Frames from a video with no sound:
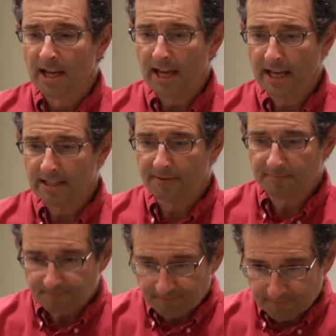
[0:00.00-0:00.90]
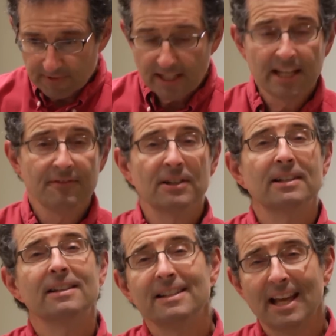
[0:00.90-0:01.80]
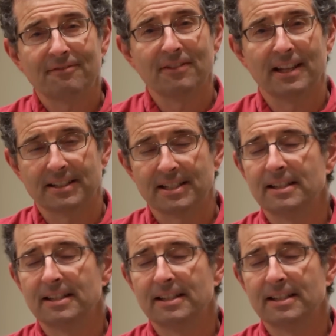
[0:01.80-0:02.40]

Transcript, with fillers: And even Netflix